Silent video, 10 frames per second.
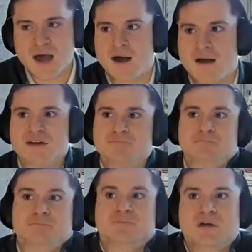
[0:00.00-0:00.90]
Yeah, I
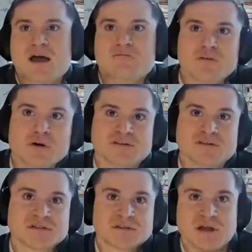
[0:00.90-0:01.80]
mean, at
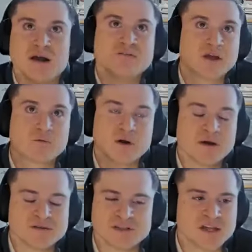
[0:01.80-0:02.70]
first, kind of like what
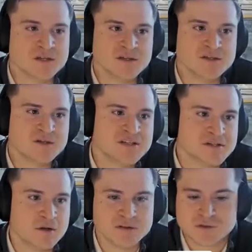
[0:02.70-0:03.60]
I was saying, you need
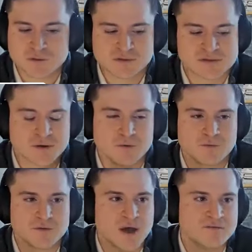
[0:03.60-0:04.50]
to know the tools.
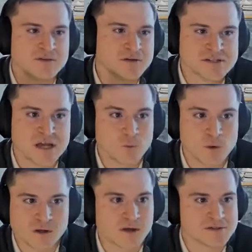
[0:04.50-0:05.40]
So you have to understand
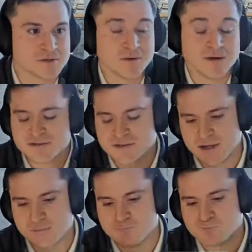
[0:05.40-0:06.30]
what a cluster is.
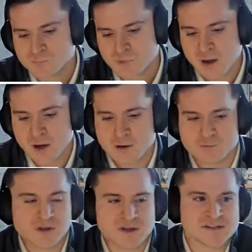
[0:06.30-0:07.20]
And
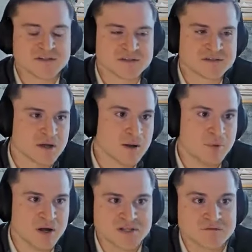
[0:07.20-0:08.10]
really, it's just a
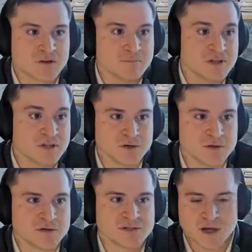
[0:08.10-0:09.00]
bunch of
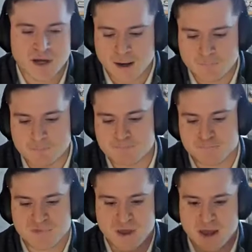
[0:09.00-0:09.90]
computers
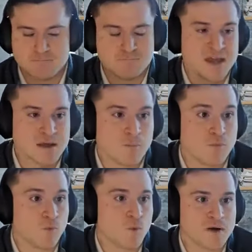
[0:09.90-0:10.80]
that make
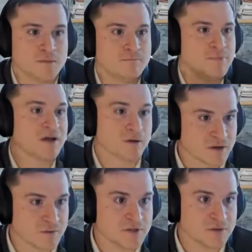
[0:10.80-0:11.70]
up one bigger
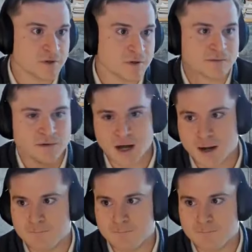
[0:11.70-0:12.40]
computer.